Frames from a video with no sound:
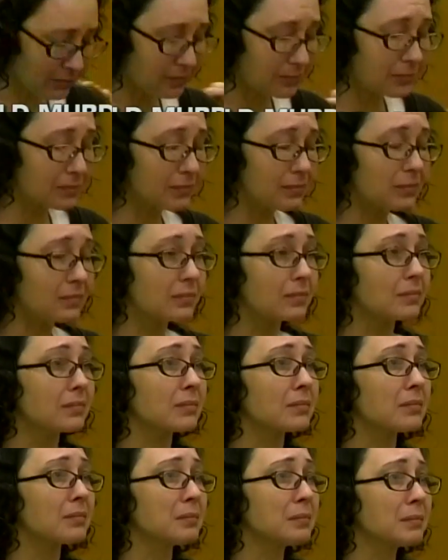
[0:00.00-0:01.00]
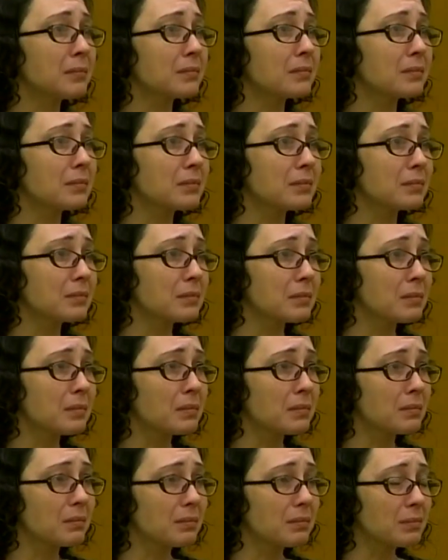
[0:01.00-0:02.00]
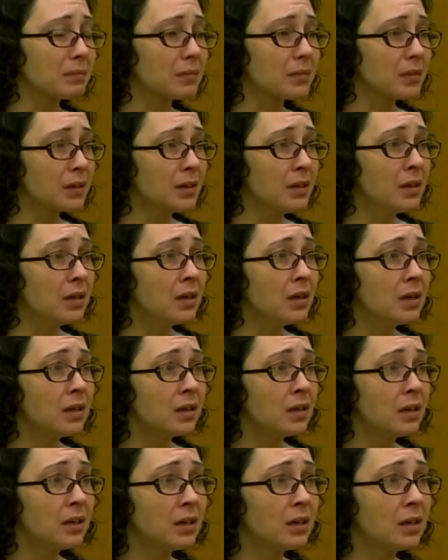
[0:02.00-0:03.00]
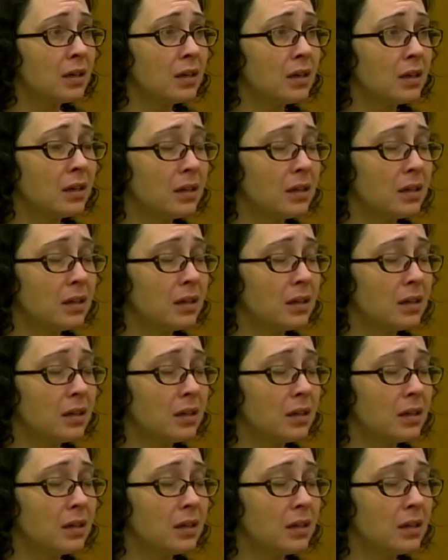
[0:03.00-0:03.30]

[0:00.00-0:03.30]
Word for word: are expected tomorrow in the case against Kimberly Fry.